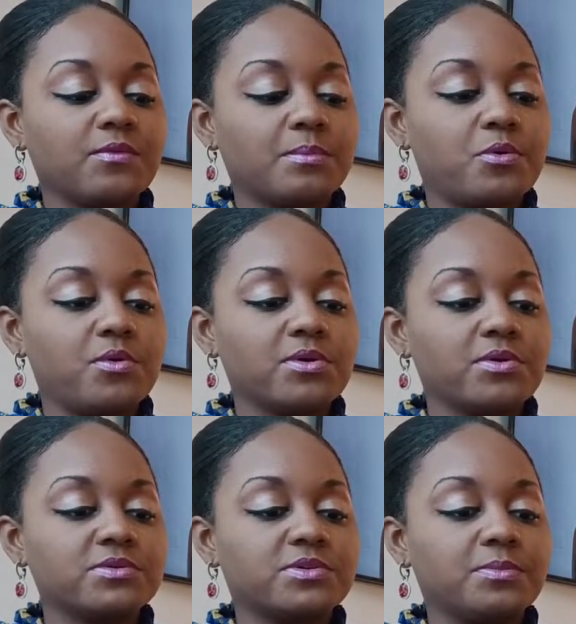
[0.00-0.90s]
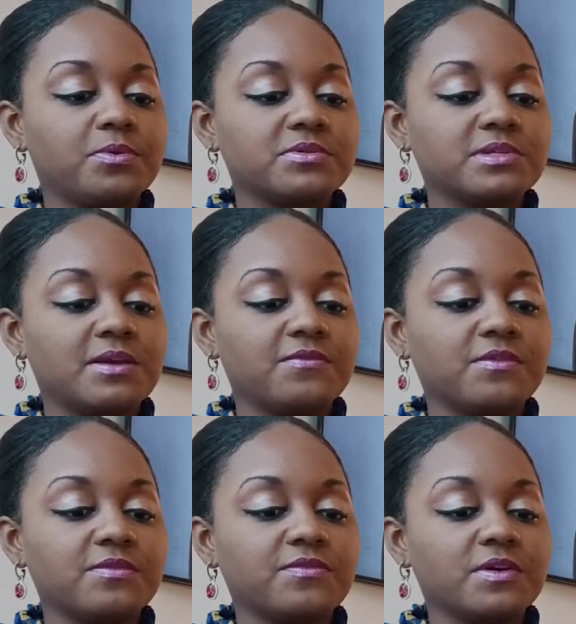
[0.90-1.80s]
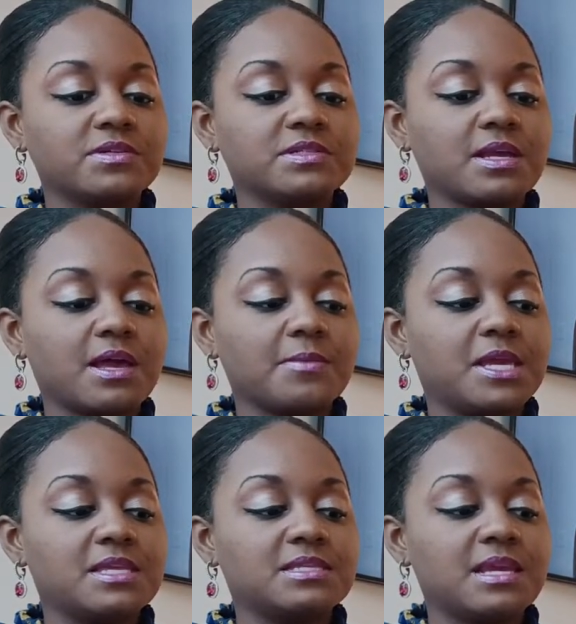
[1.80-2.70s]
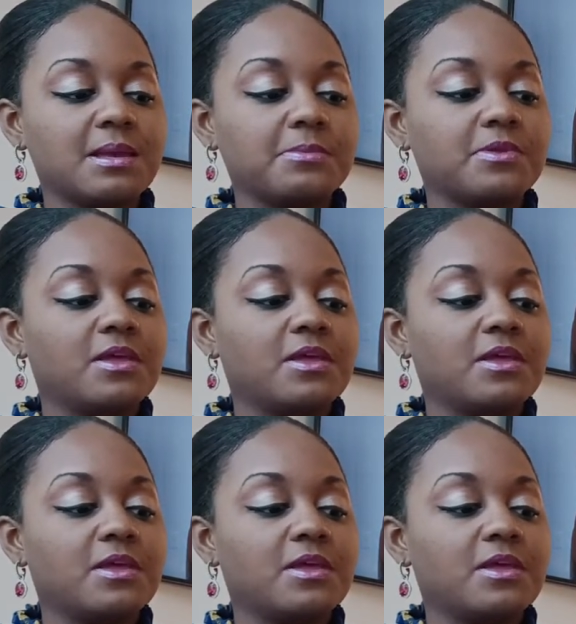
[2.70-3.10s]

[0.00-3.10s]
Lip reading: reporter to present for the first time in-depth